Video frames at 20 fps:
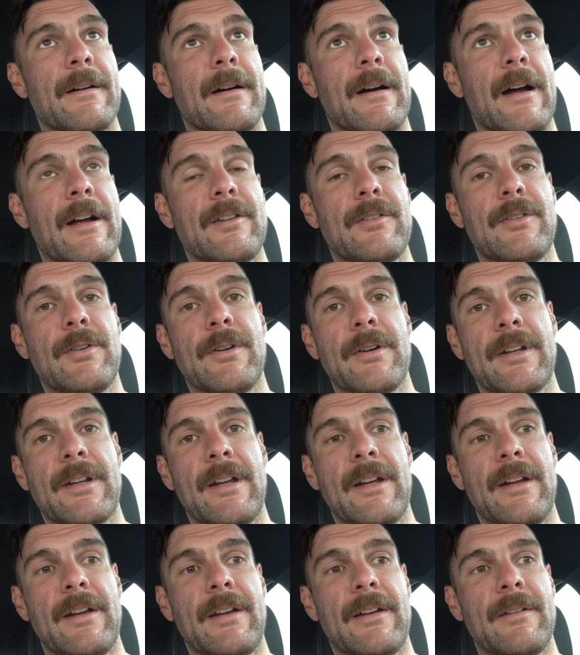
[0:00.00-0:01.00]
I took
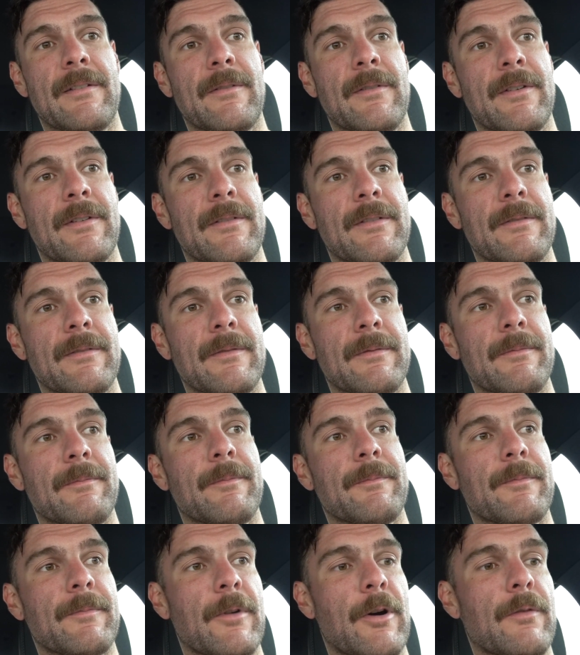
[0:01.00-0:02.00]
in
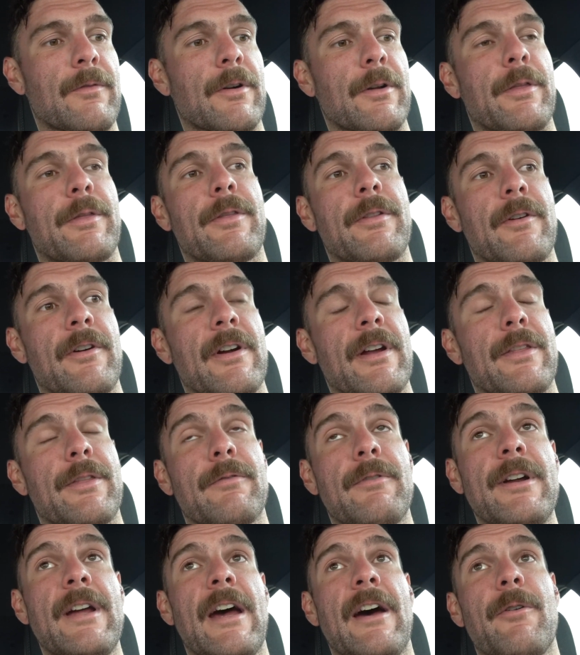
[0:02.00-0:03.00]
over a
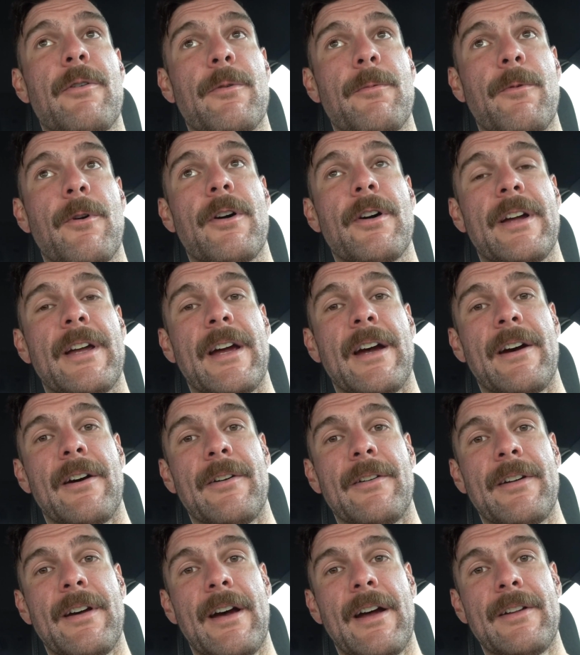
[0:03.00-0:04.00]
3-hour
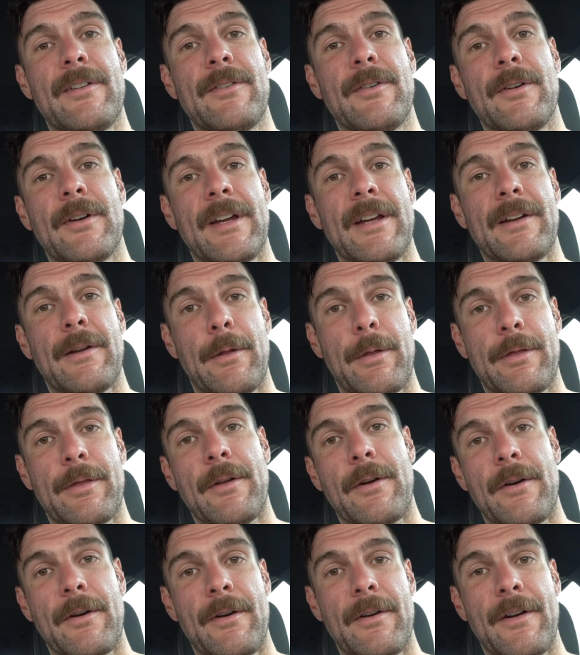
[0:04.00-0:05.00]
workout. I took in a
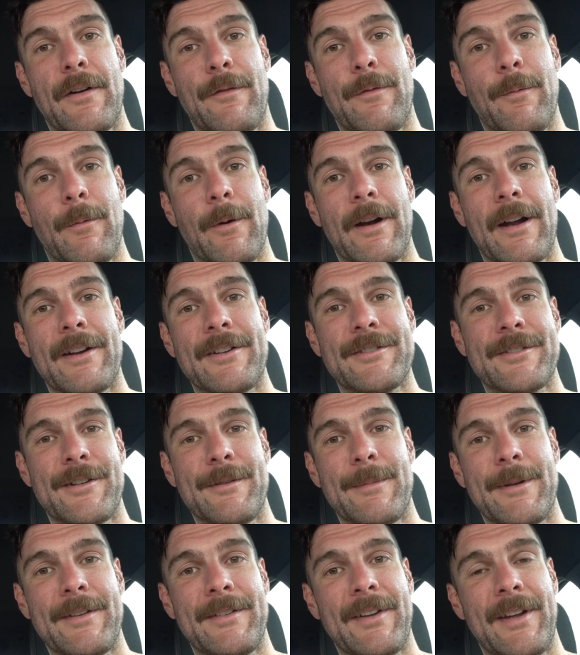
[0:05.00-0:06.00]
third of what I should
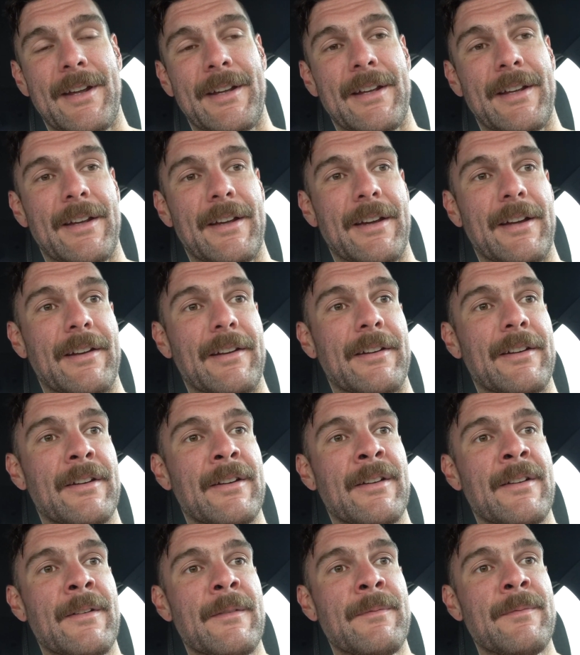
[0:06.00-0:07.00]
have been taking in.
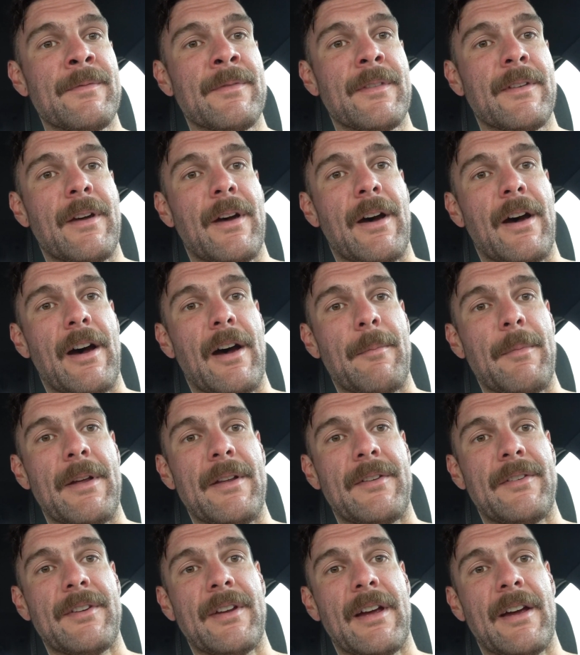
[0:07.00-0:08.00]

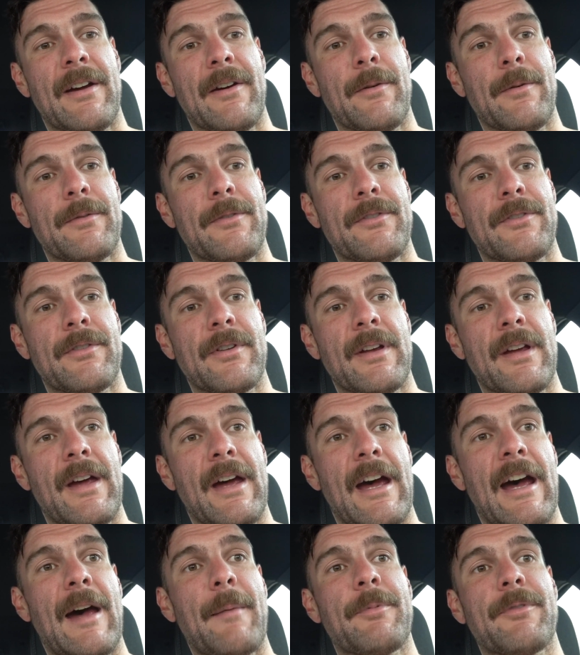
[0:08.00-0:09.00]
It sounds
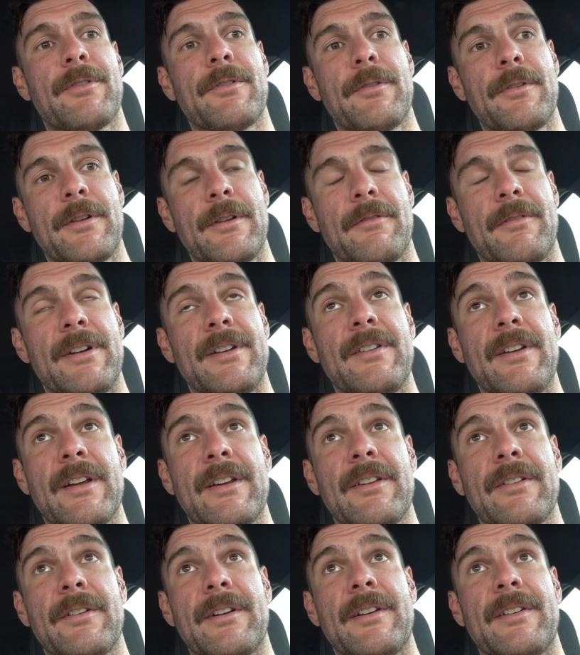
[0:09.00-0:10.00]
absolutely
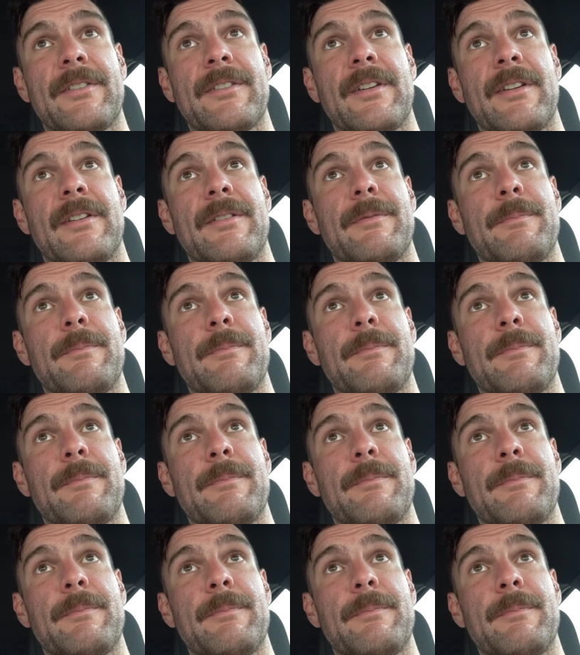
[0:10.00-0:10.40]
ridiculous to